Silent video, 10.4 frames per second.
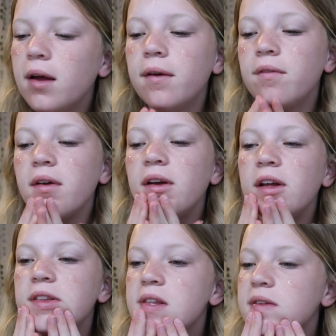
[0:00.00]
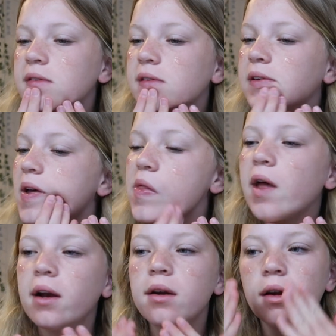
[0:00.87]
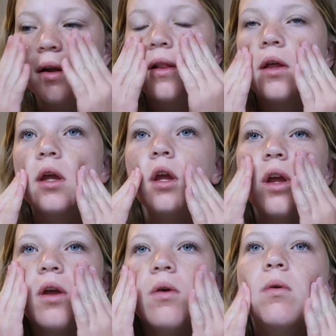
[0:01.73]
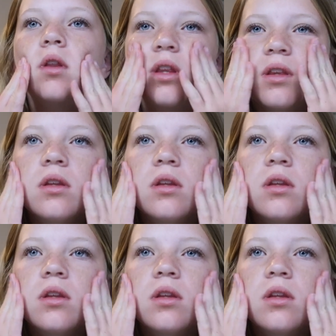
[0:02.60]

if it's not that early, what